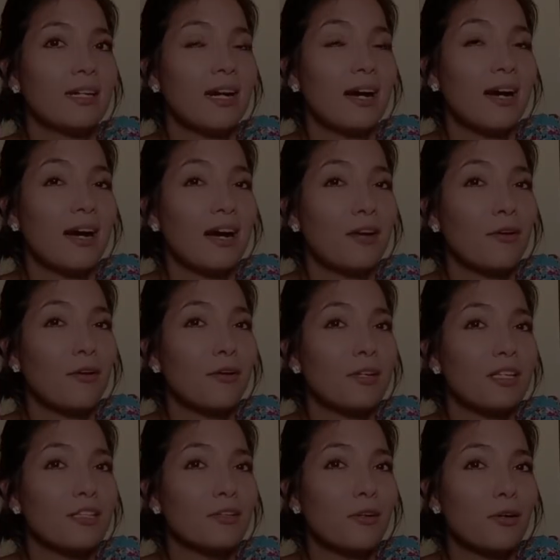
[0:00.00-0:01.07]
are
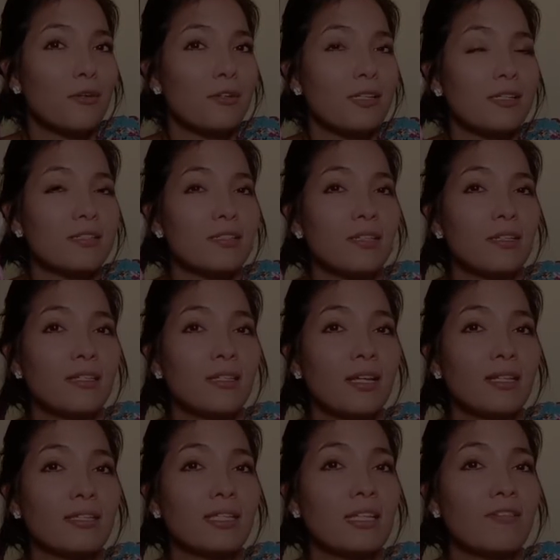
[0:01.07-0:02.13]
orchid growers
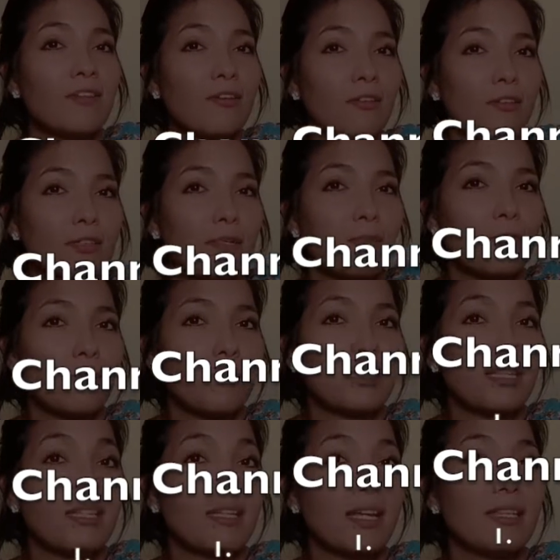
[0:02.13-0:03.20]
that live around the world
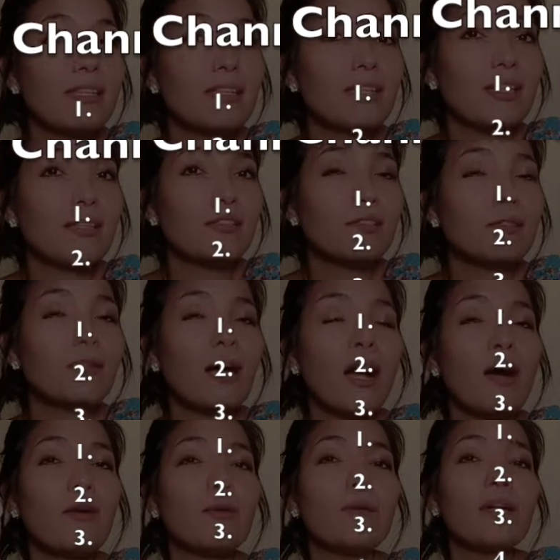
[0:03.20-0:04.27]
that can tell you
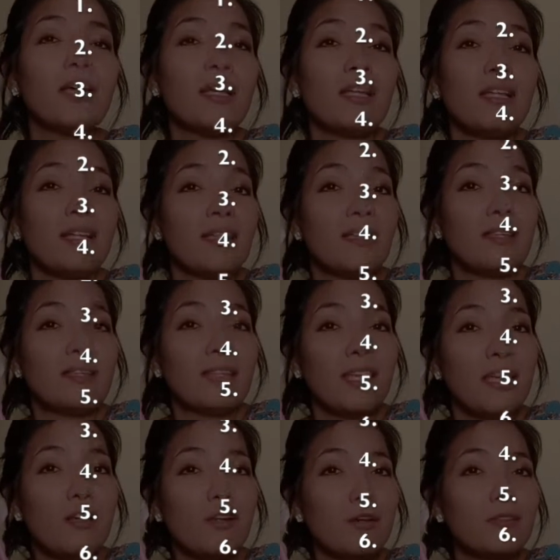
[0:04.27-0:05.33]
how
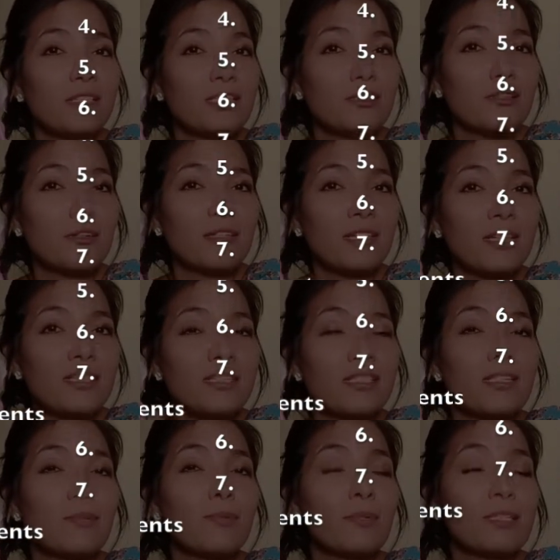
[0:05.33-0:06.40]
they grow these orchids
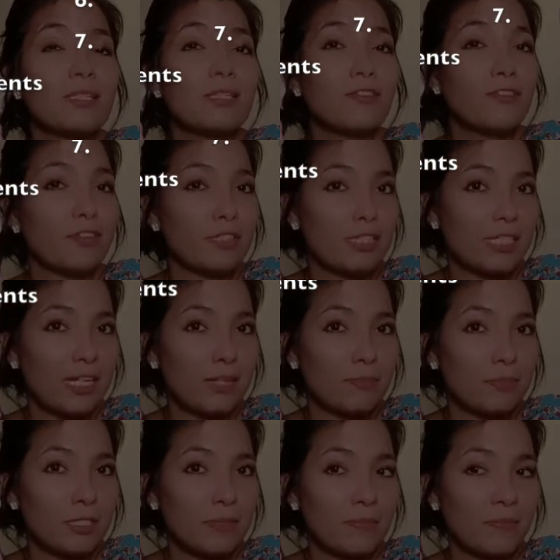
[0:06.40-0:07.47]
with different setups.